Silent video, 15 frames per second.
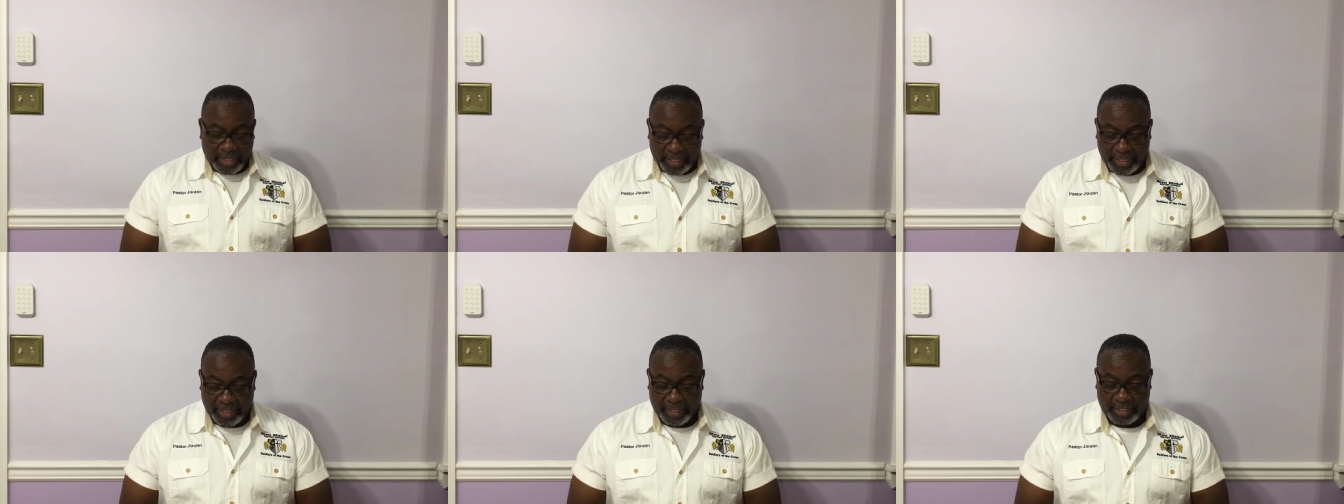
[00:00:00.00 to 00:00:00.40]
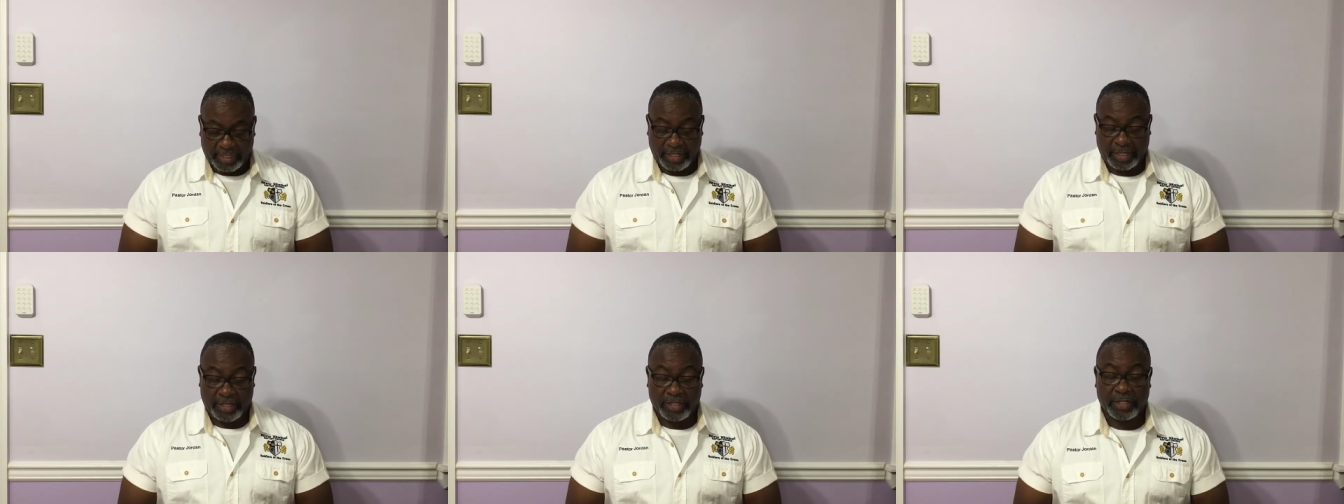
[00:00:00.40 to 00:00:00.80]

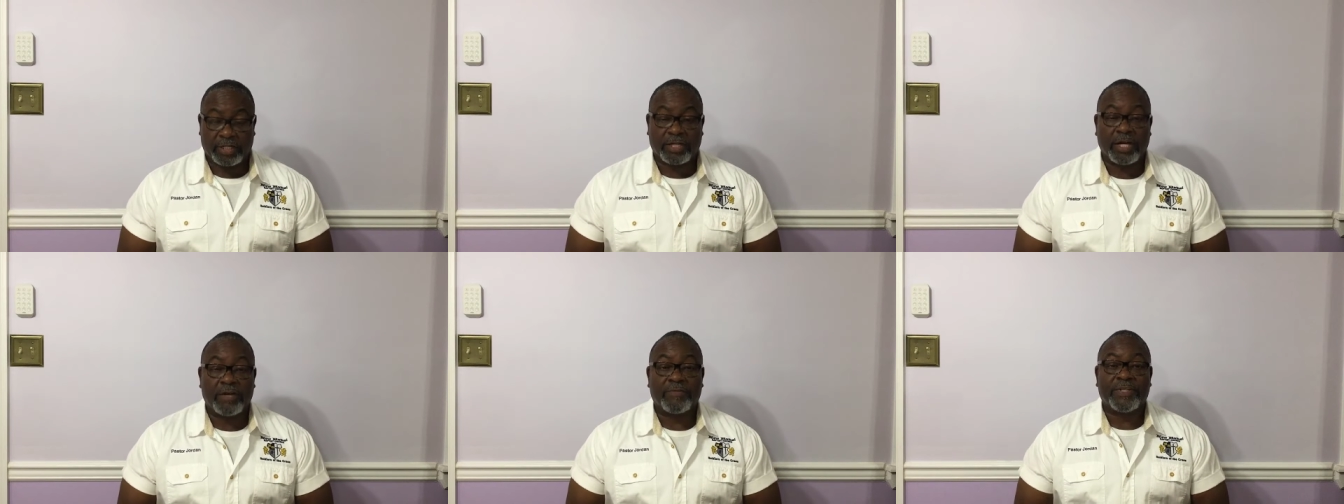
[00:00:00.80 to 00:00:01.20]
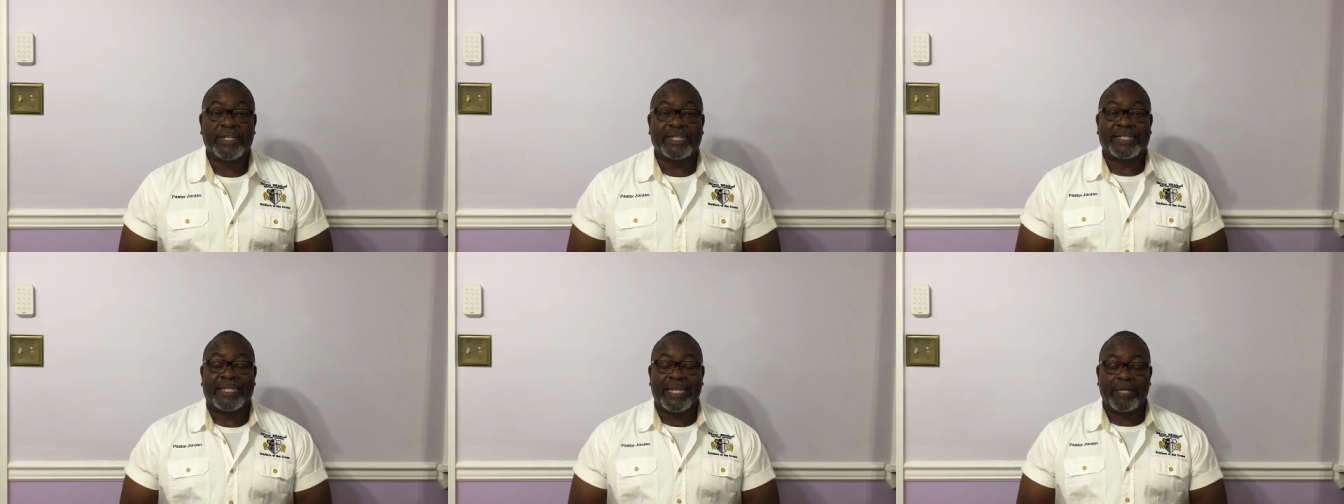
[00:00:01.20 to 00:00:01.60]
in
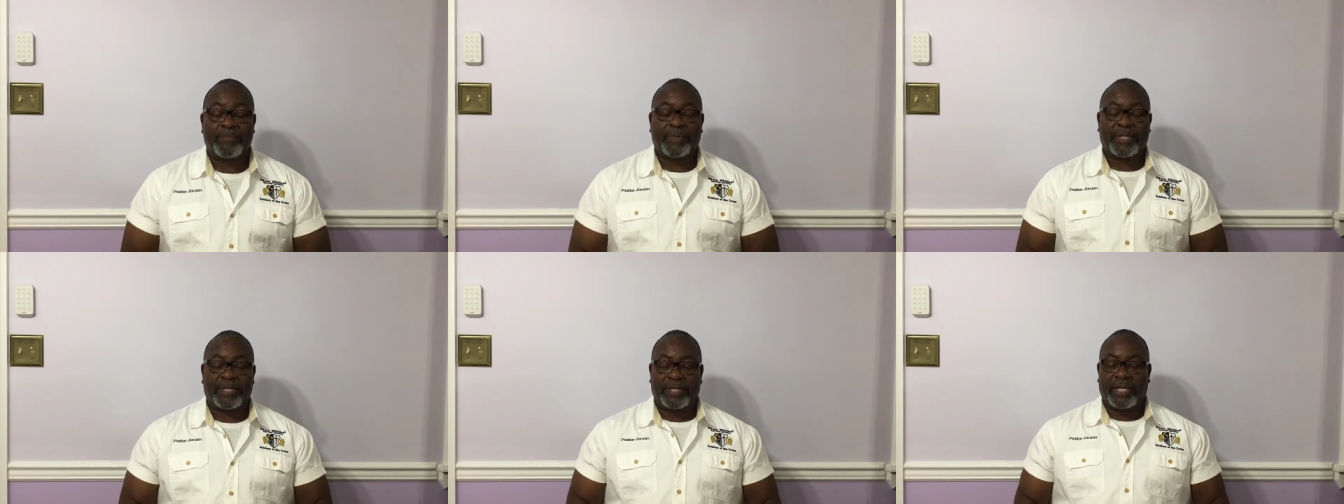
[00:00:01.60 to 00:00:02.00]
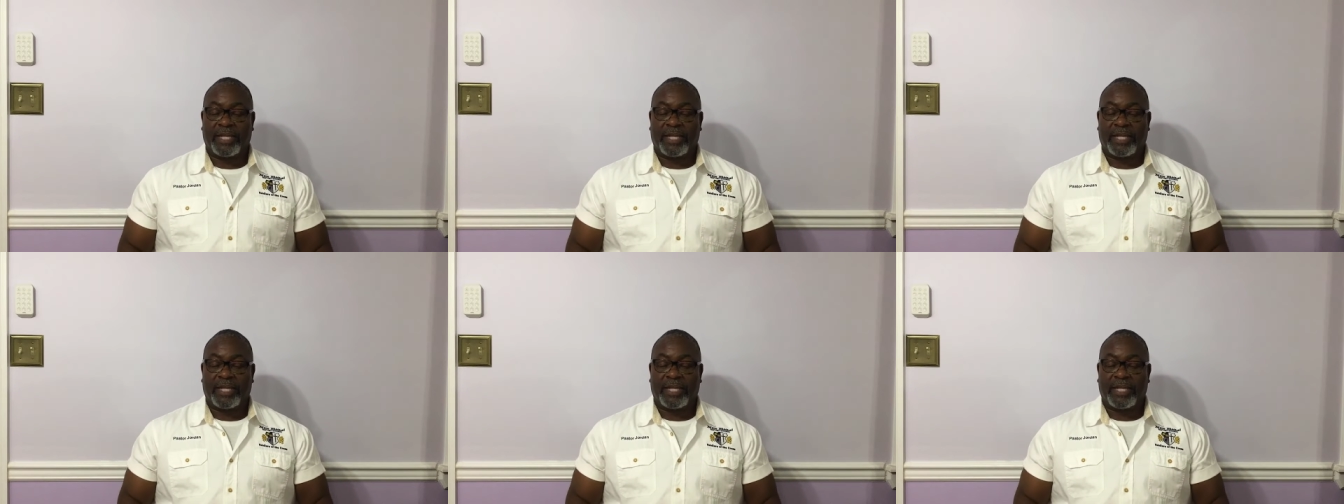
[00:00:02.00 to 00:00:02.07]
covenant keeping